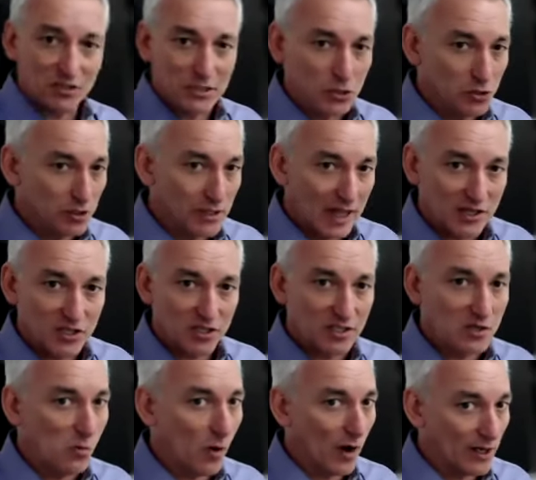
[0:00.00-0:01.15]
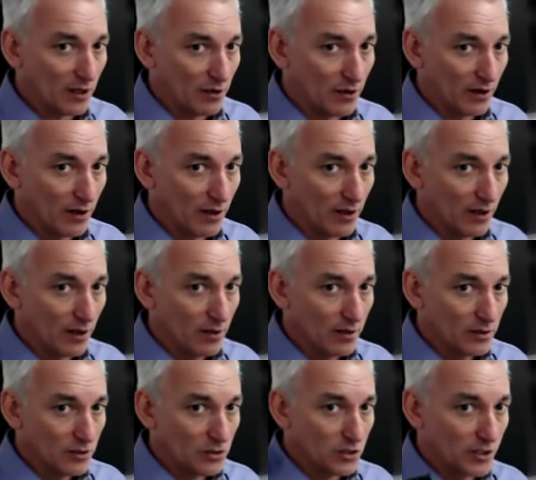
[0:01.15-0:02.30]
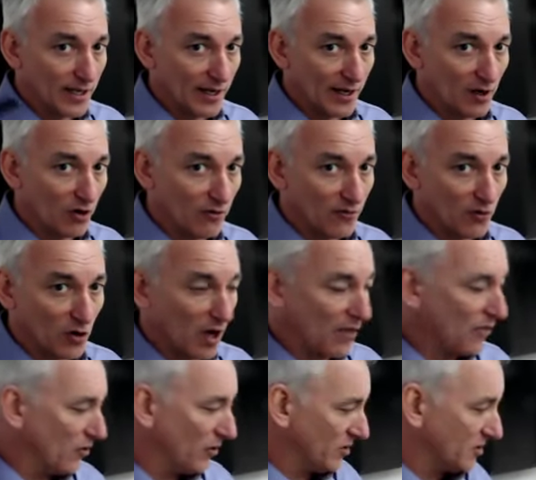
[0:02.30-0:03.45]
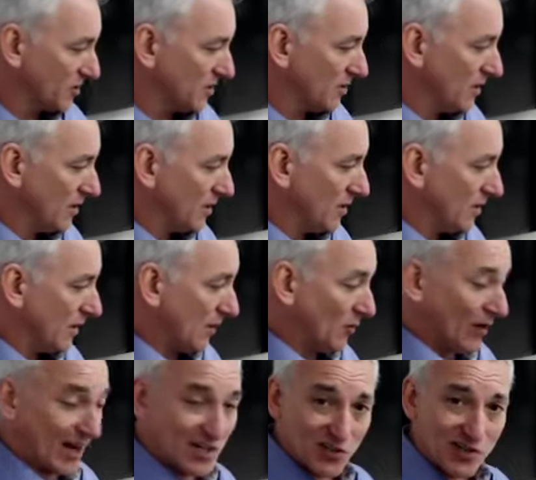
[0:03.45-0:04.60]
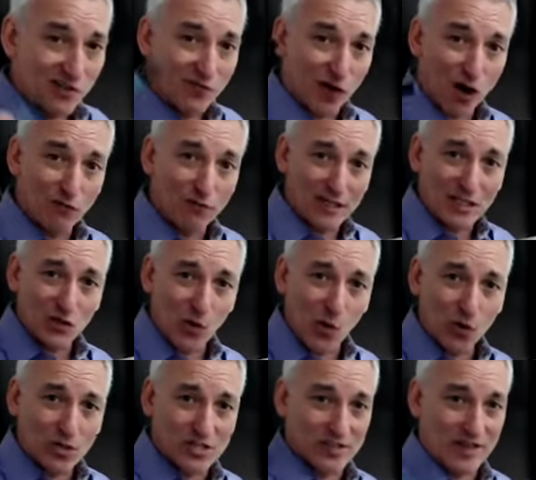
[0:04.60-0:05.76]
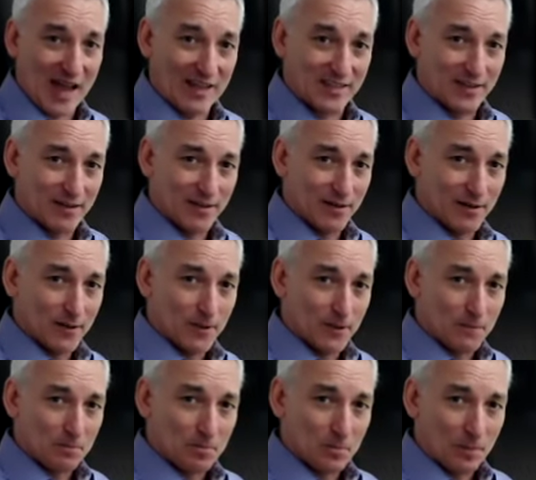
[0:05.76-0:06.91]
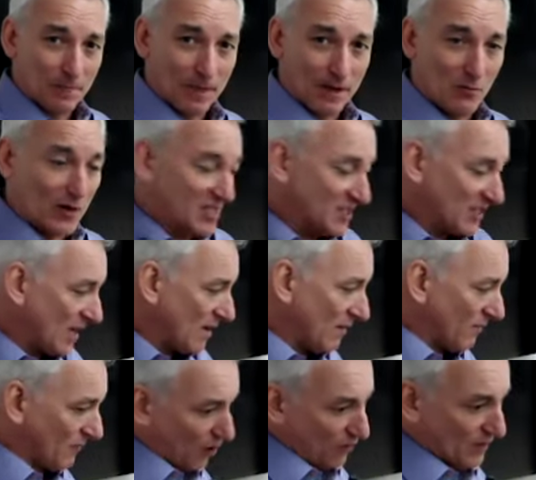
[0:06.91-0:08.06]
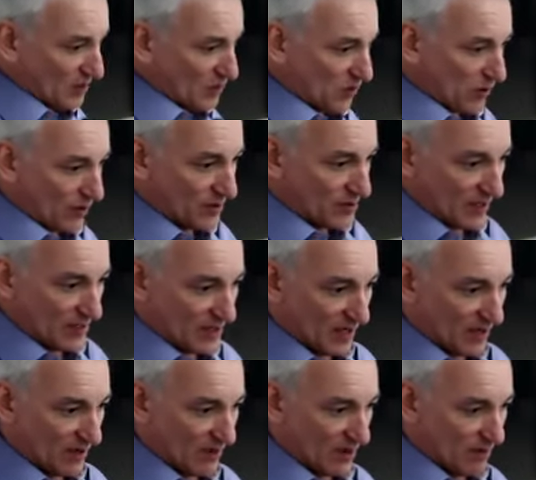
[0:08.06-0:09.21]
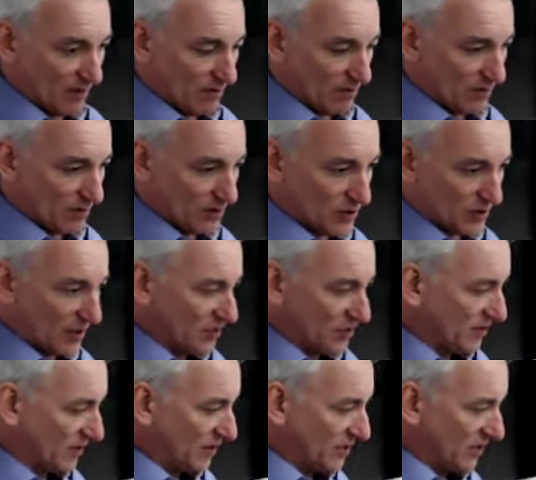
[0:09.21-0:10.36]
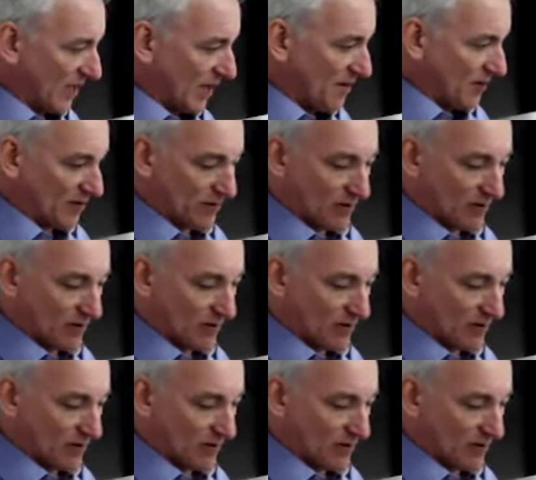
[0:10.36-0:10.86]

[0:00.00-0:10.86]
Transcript: neurologically wired to care for others. And we're actually evolving towards that. And when I say evolving towards, that's kind of a strange thing to say, but